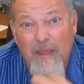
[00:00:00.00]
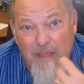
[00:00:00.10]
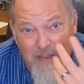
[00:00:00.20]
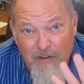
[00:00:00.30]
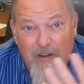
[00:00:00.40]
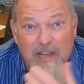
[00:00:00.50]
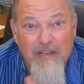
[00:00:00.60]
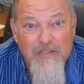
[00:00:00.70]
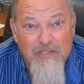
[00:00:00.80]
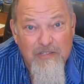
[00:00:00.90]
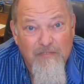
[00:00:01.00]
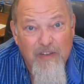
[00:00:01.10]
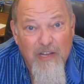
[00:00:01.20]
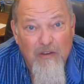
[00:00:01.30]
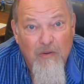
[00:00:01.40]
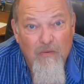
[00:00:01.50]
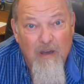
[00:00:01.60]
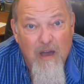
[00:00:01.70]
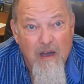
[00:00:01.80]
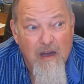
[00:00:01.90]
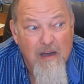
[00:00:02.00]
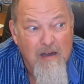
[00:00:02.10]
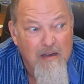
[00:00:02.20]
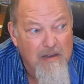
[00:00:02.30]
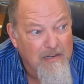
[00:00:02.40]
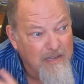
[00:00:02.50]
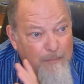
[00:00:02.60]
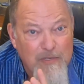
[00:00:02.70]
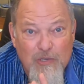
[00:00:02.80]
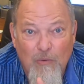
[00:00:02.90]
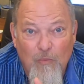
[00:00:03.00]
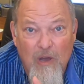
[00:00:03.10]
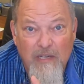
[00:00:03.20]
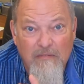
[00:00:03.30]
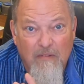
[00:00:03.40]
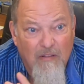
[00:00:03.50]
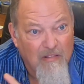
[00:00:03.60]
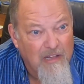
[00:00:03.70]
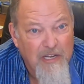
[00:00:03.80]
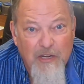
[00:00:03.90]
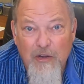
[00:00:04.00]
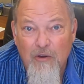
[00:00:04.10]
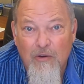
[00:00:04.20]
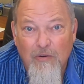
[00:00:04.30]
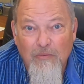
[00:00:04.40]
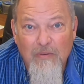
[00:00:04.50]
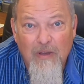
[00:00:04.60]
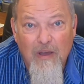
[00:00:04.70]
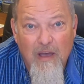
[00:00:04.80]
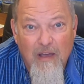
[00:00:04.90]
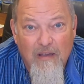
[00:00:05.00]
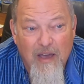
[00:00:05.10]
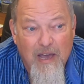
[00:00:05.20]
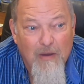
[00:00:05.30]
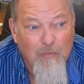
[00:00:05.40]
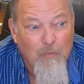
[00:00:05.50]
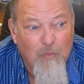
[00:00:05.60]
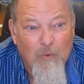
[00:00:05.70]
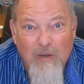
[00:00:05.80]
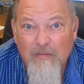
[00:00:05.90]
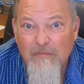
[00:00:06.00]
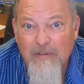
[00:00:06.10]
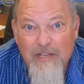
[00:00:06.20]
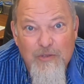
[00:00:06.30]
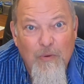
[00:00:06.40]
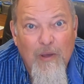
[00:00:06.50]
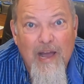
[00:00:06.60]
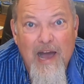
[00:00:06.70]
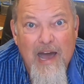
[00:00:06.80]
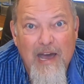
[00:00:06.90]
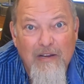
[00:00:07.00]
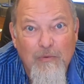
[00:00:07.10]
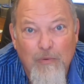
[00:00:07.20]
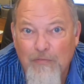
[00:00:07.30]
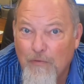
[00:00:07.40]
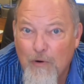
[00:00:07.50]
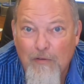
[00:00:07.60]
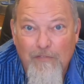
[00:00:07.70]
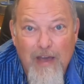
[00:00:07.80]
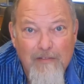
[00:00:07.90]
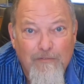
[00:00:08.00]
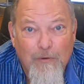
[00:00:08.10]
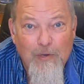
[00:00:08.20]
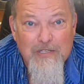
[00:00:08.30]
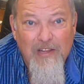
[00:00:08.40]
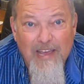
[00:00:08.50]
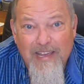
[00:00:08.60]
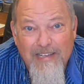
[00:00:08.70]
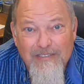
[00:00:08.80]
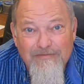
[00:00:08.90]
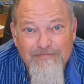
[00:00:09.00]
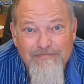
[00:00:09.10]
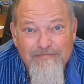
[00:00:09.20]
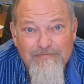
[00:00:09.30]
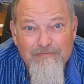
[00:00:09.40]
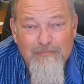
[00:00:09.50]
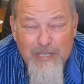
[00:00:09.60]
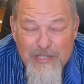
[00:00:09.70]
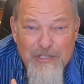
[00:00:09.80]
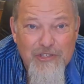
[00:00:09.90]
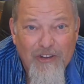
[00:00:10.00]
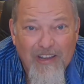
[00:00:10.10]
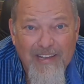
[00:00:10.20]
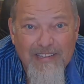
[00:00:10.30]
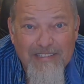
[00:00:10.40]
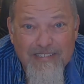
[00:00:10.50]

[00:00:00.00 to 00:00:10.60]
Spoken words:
Here is the video, episode 1, letting you know what is going on with 405 Forest Lake. Please enjoy.